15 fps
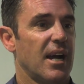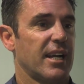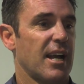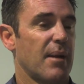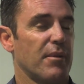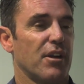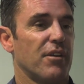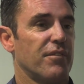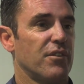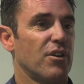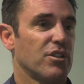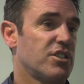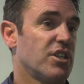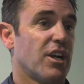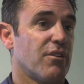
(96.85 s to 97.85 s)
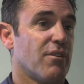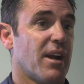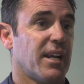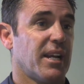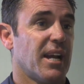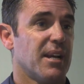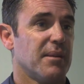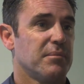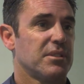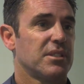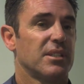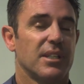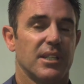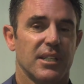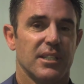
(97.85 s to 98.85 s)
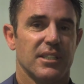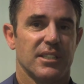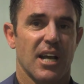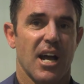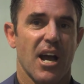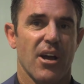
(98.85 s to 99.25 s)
coming off not so great games. So